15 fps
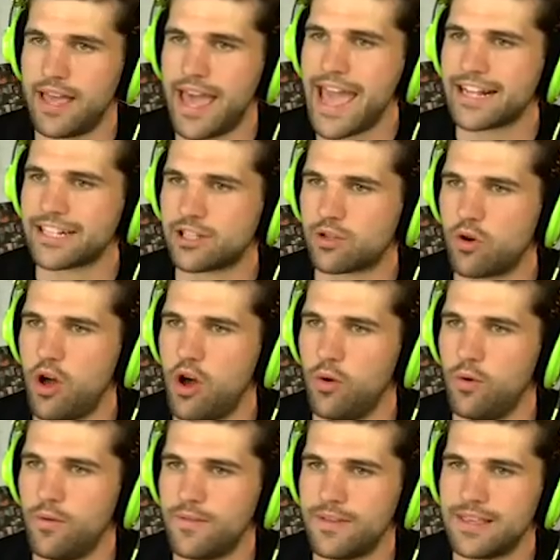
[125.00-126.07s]
Axe
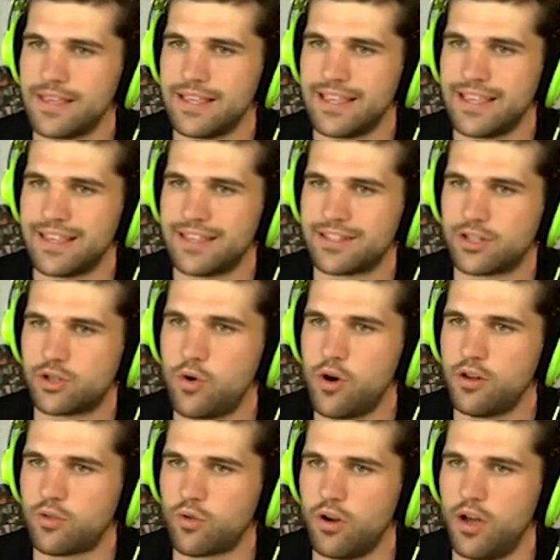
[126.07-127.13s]
throw!
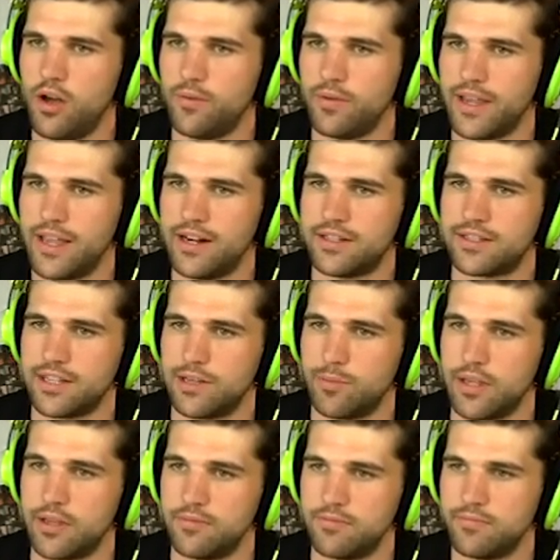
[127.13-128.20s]
Sword throw! Oh, and it's in
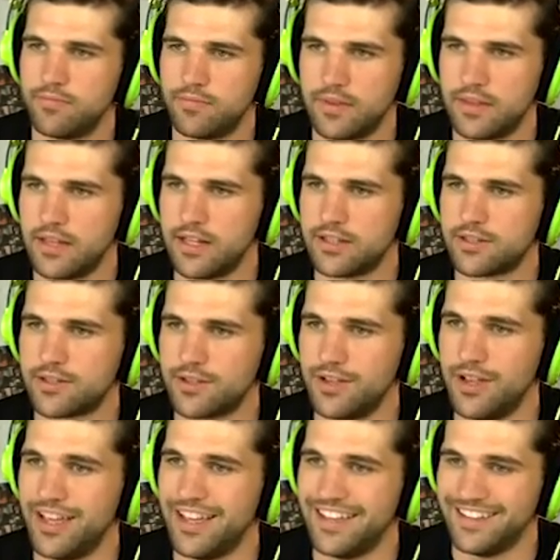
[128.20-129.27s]
me. That's
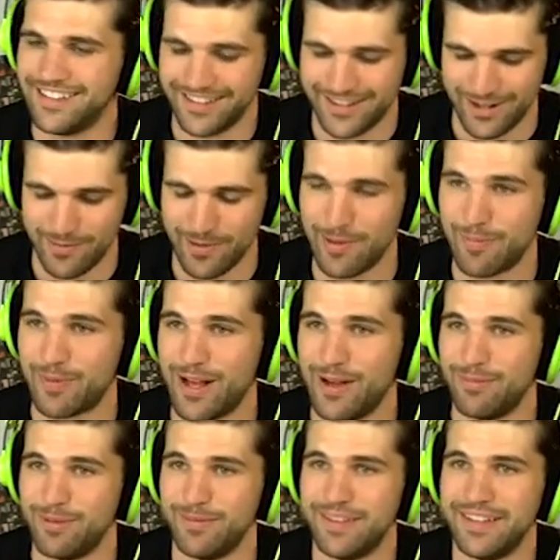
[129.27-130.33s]
gonna be a
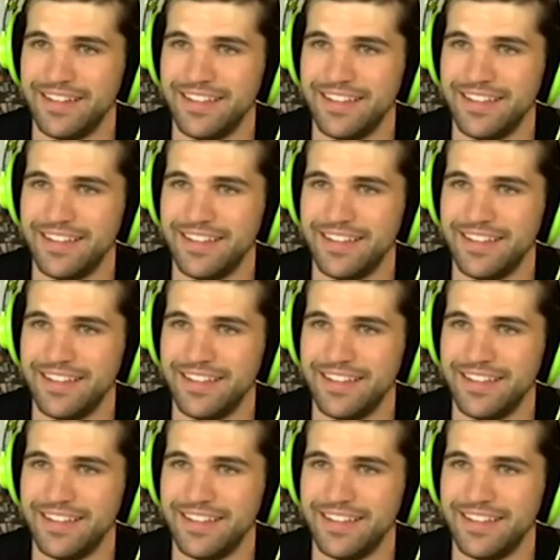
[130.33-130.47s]
problem.